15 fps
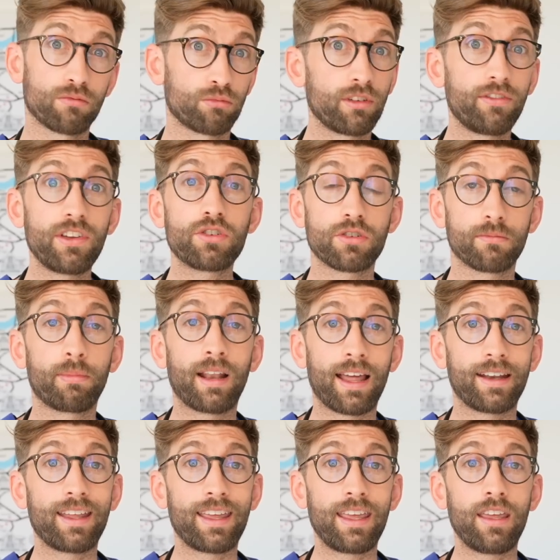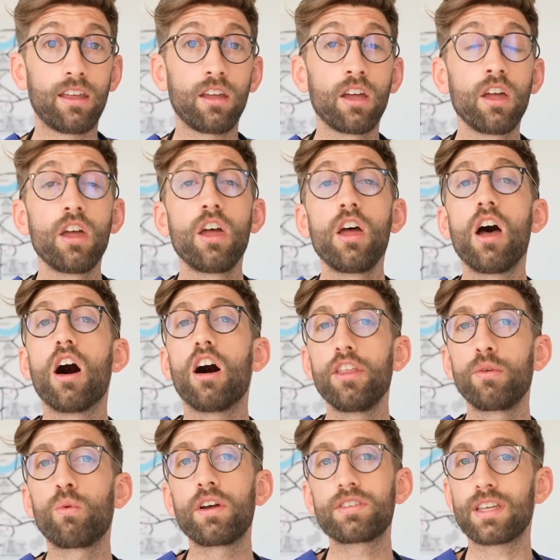revision plan here.
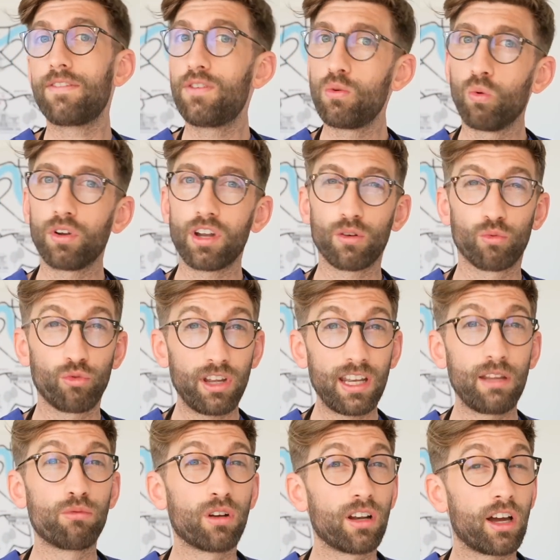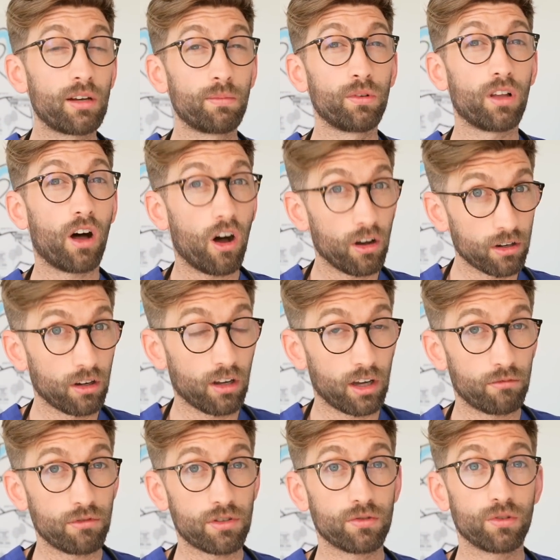Otherwise, if you want a really reliable online
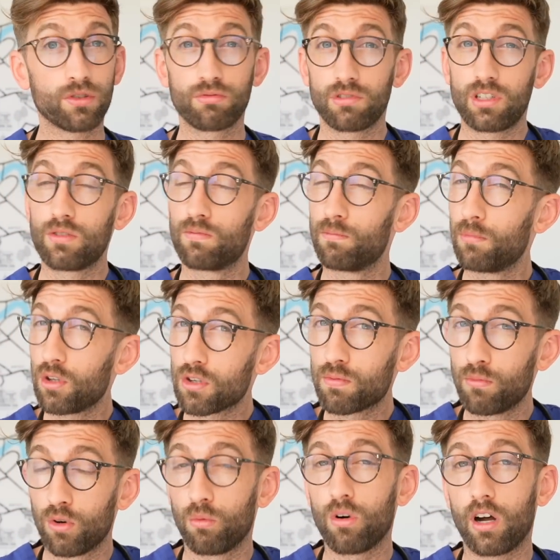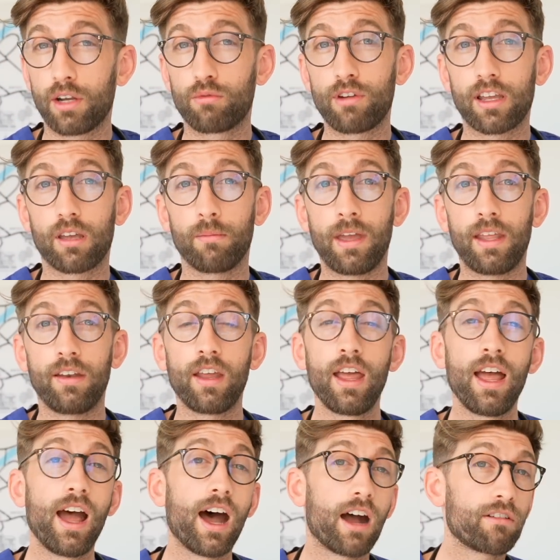resource, which is much more what I'd recommend,
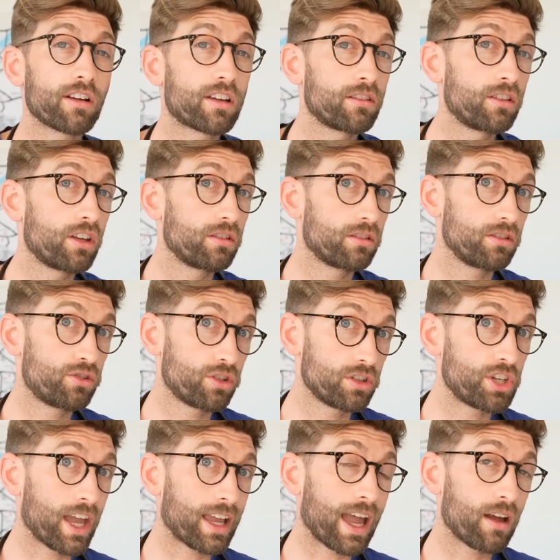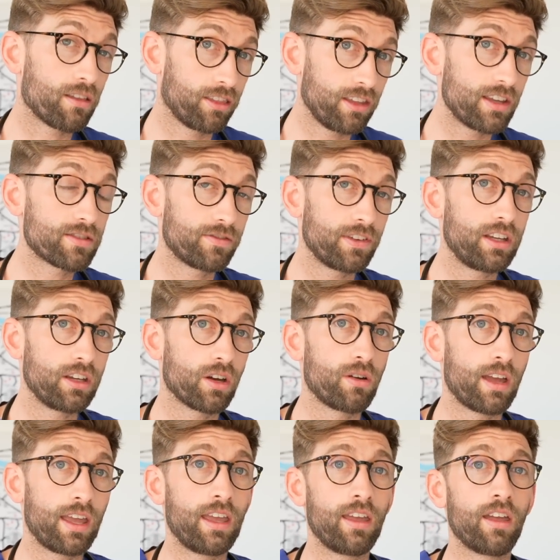I reckon that you should check out this video
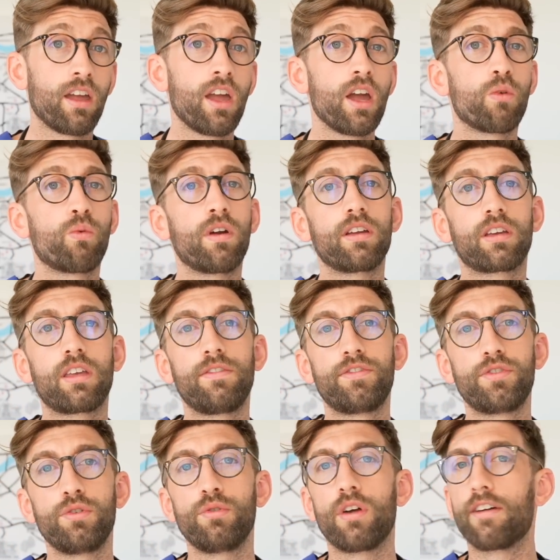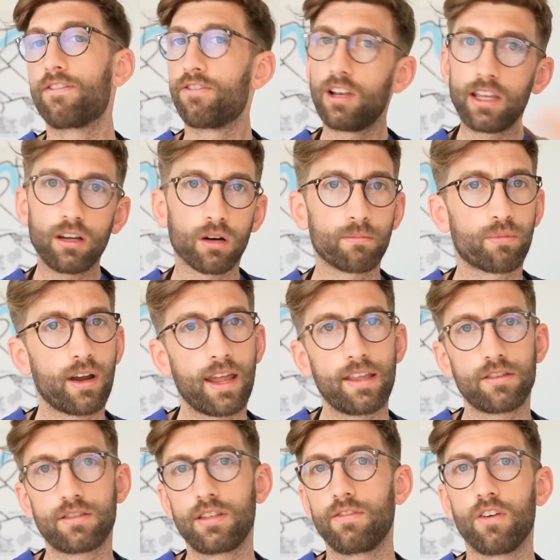here, where it gives you a fully
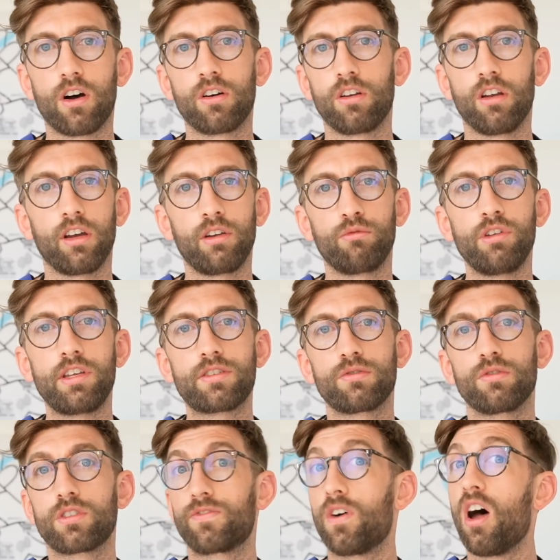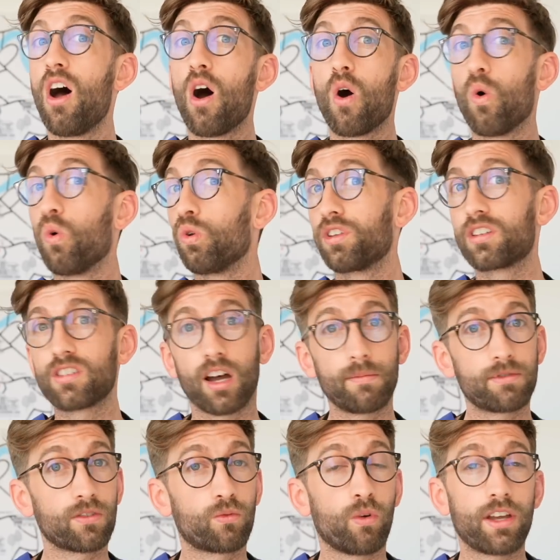comprehensive online resource for all the
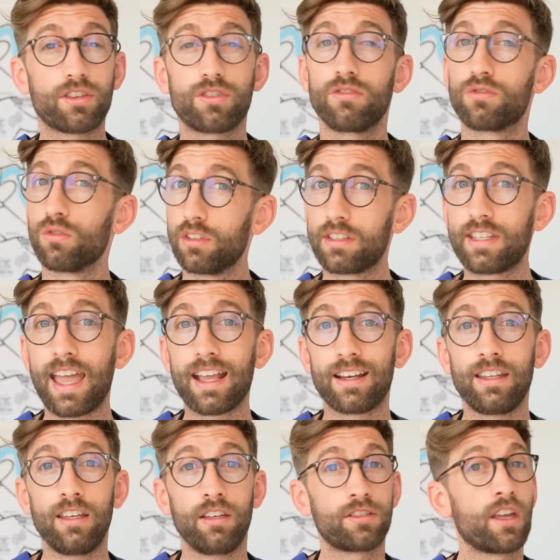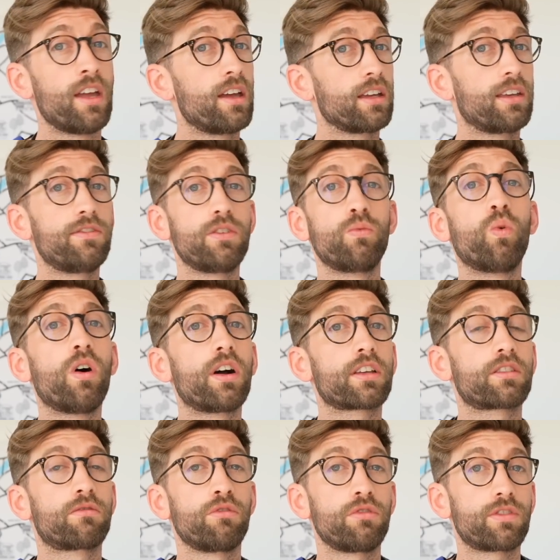types of questions, all the techniques, and gives you
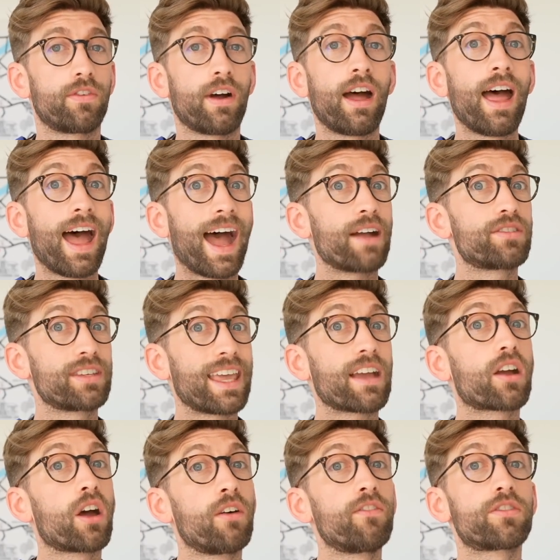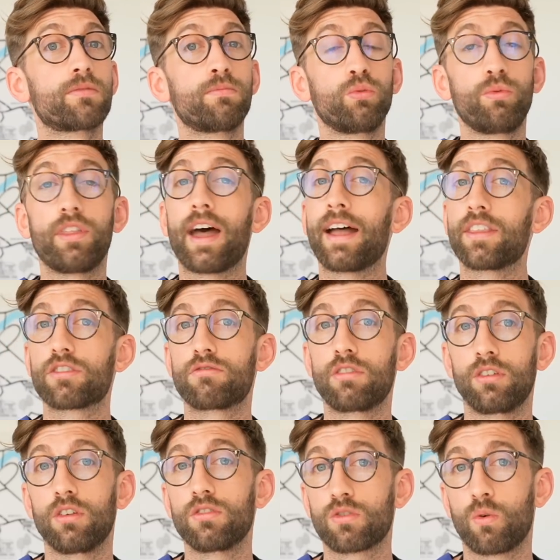walkthroughs for how to get comfortable with answering
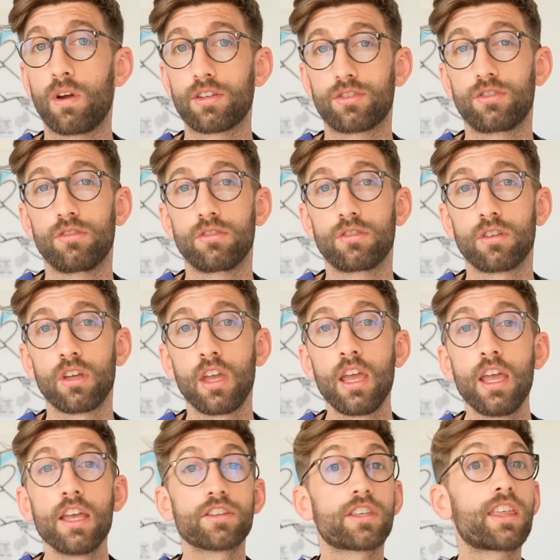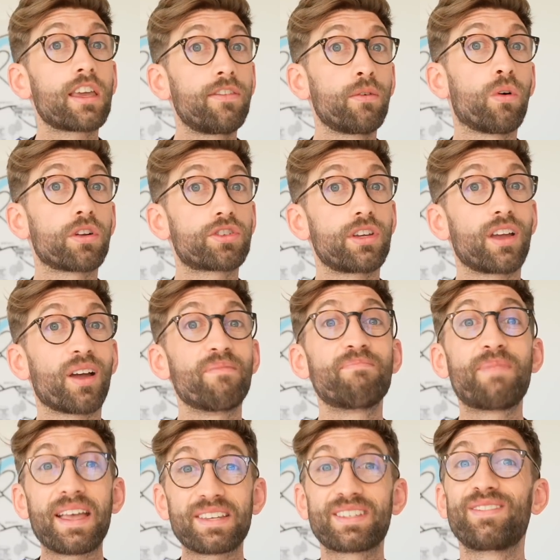those questions. So thank you for watching, and
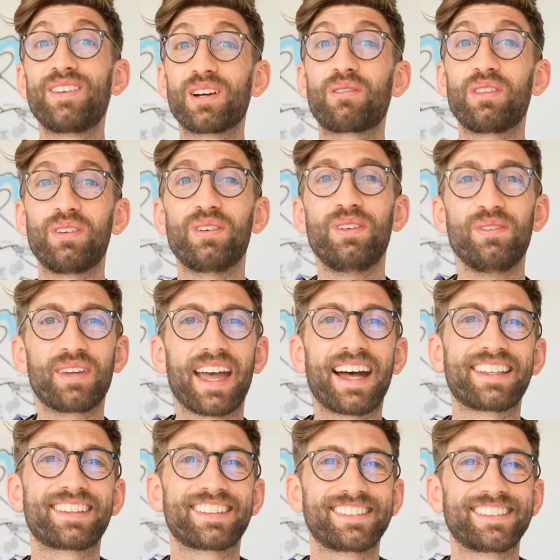best of luck with your UCAT.